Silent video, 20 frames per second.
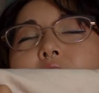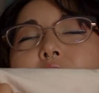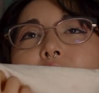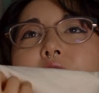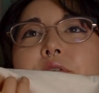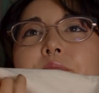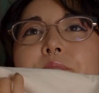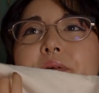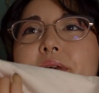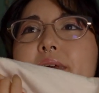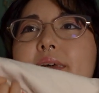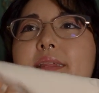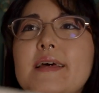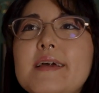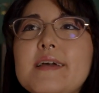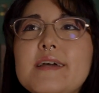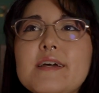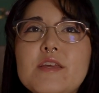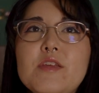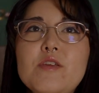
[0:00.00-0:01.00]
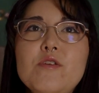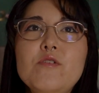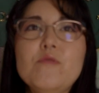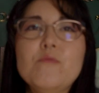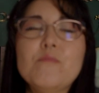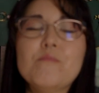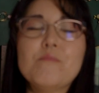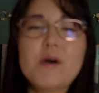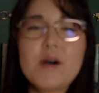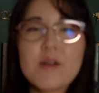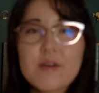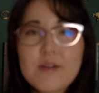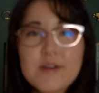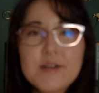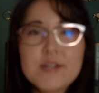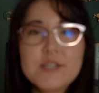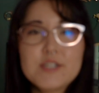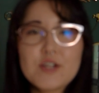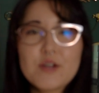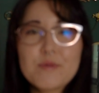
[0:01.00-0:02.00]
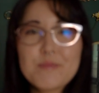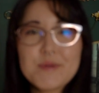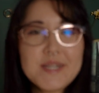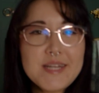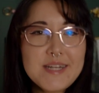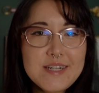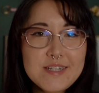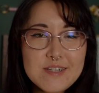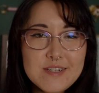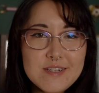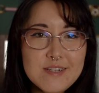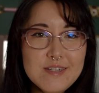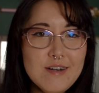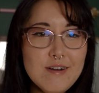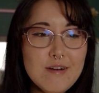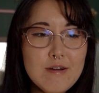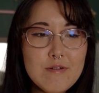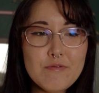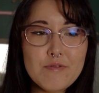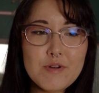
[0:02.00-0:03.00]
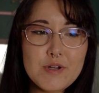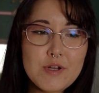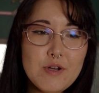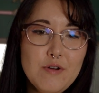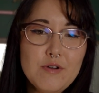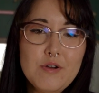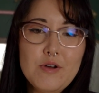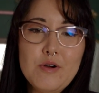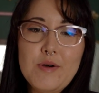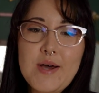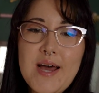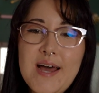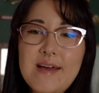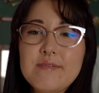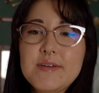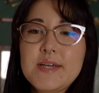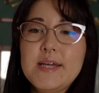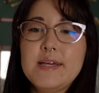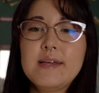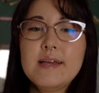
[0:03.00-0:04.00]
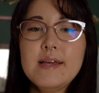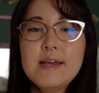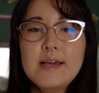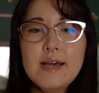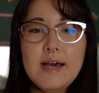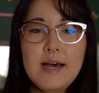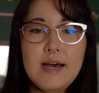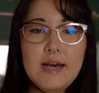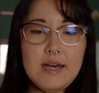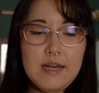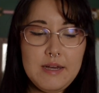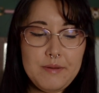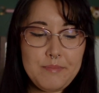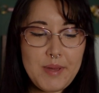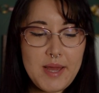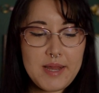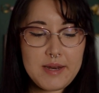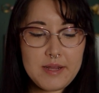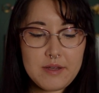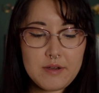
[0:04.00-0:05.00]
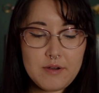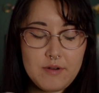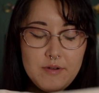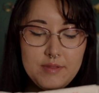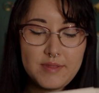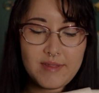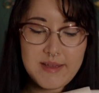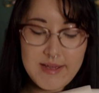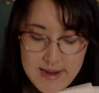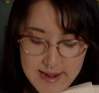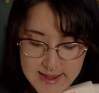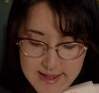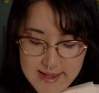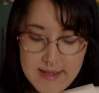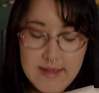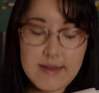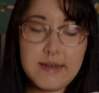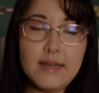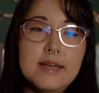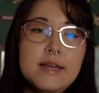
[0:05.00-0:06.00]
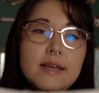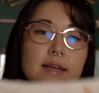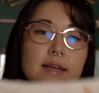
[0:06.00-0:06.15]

could be like a cute modern interpretation of Rococo, having a petticoat that had